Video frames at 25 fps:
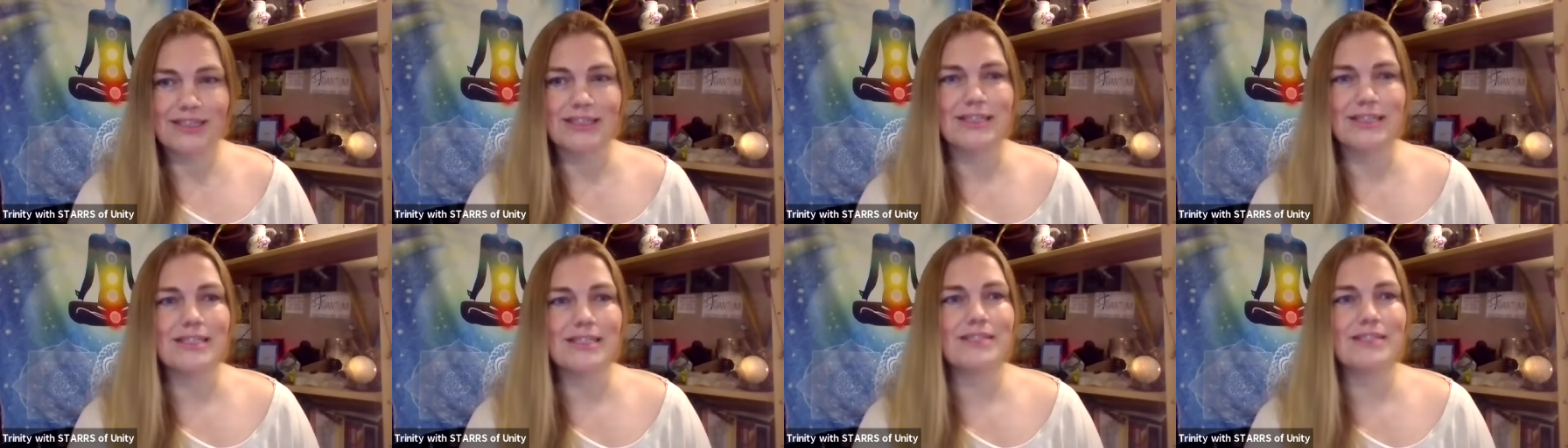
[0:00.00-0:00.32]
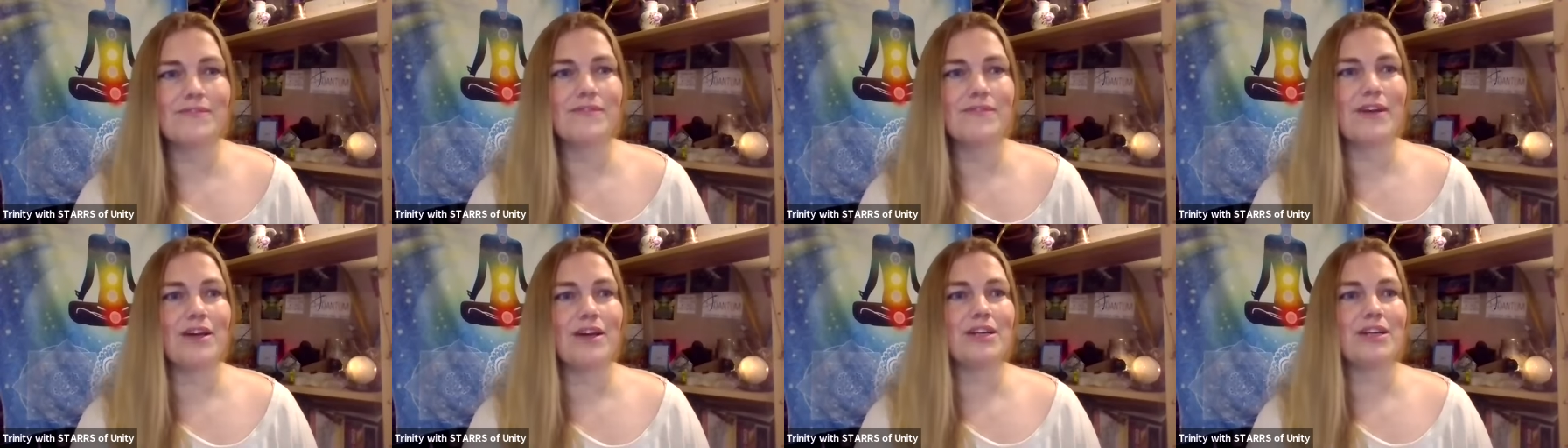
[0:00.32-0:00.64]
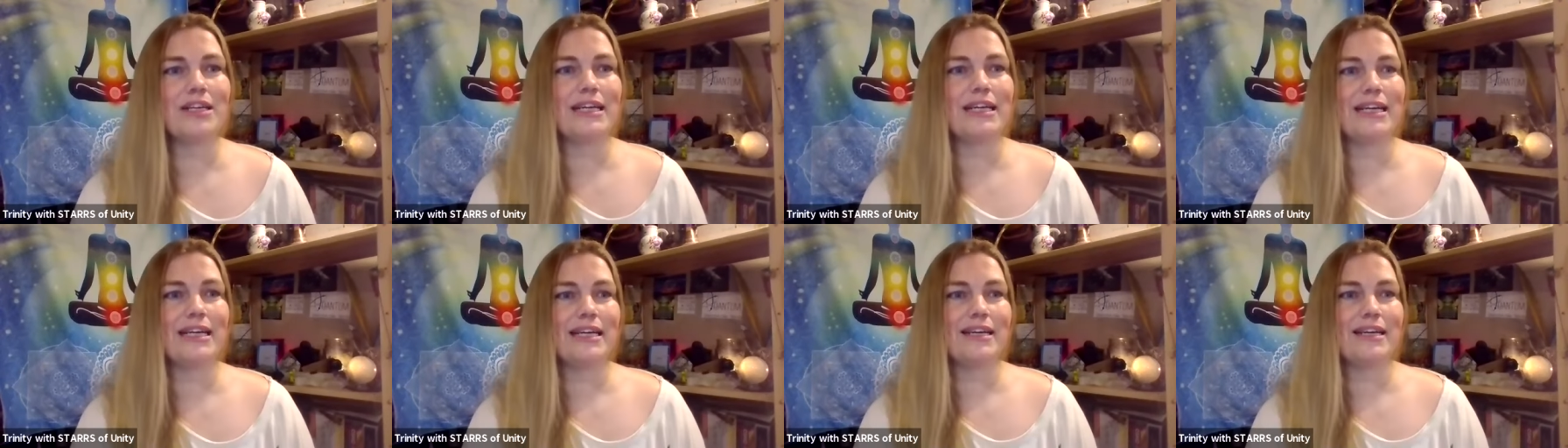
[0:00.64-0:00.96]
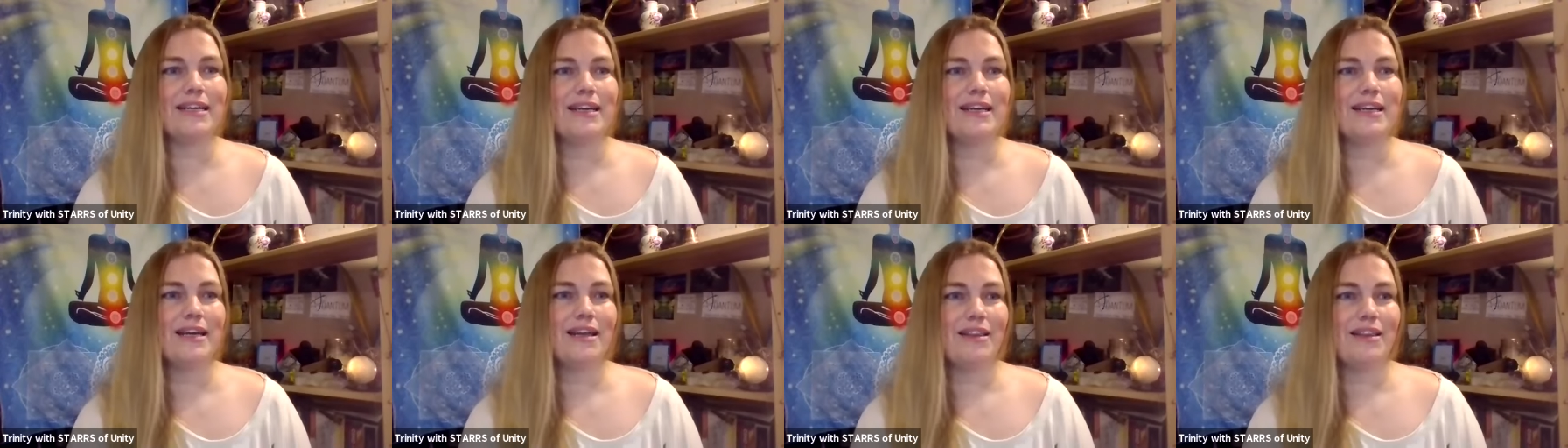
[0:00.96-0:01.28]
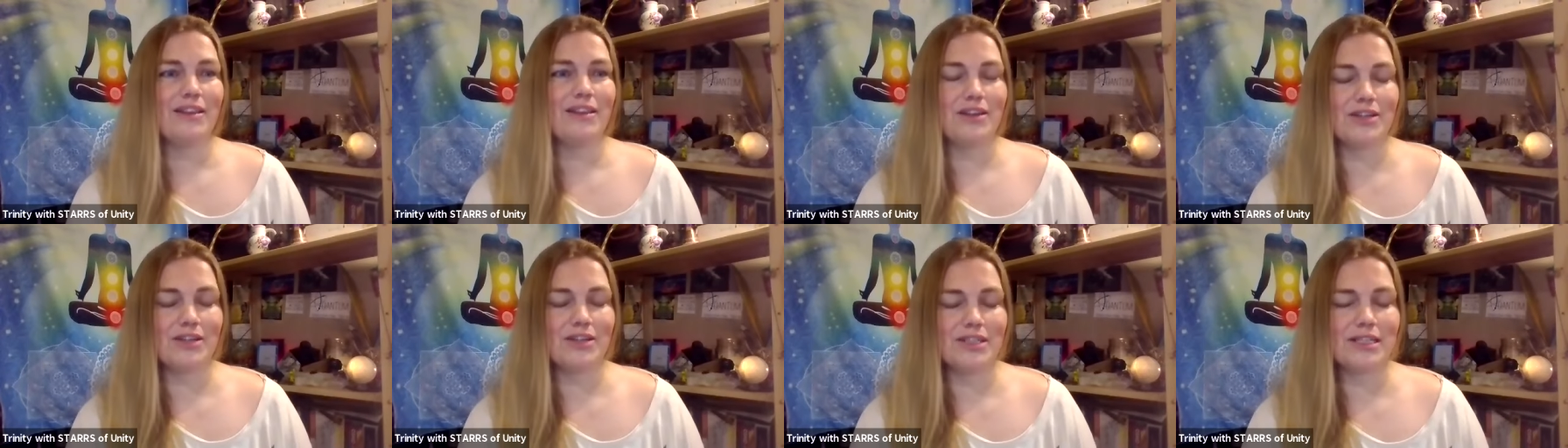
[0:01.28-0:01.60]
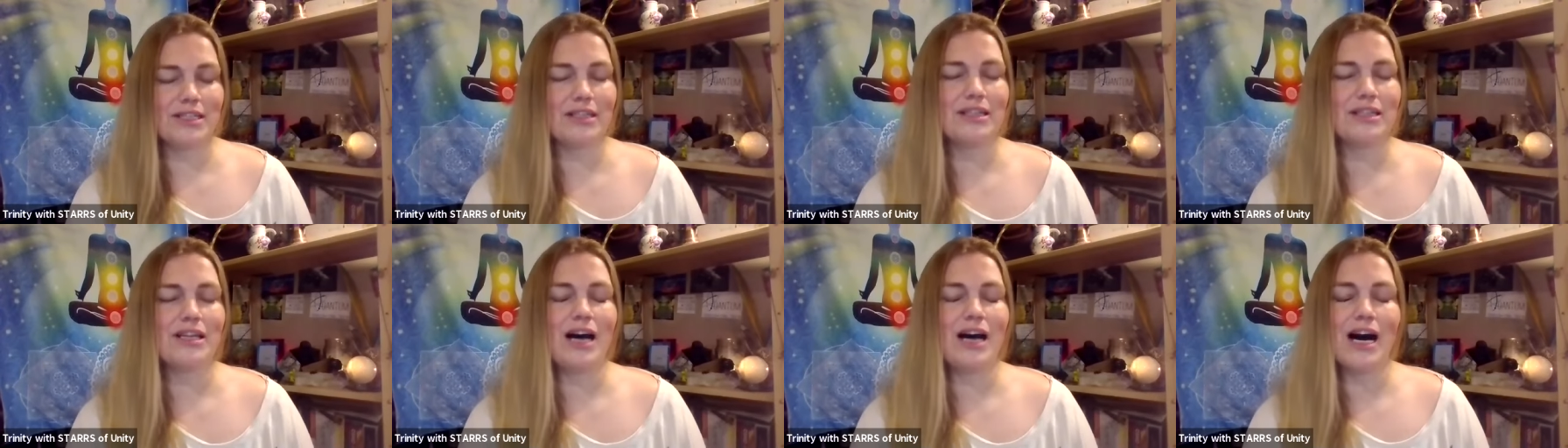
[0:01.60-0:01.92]
It's very, there's
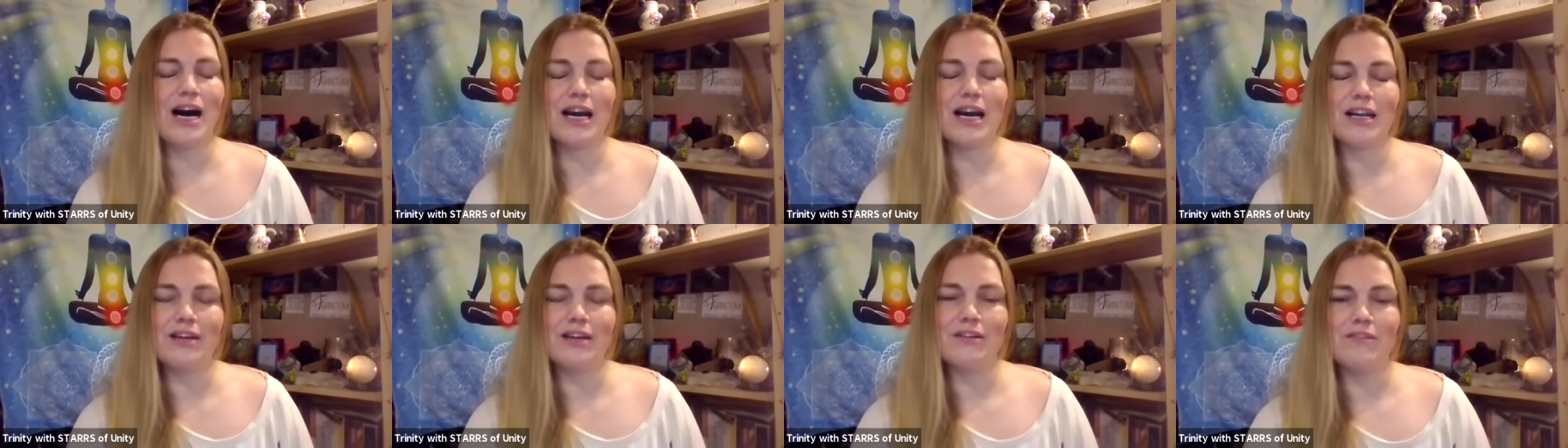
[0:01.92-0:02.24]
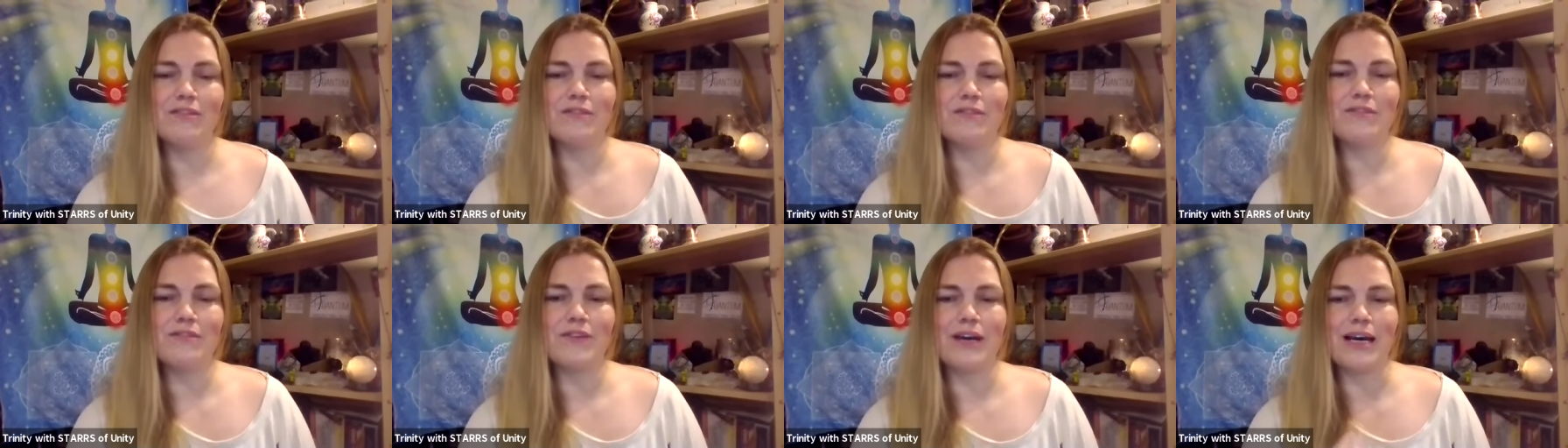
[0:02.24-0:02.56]
a lot of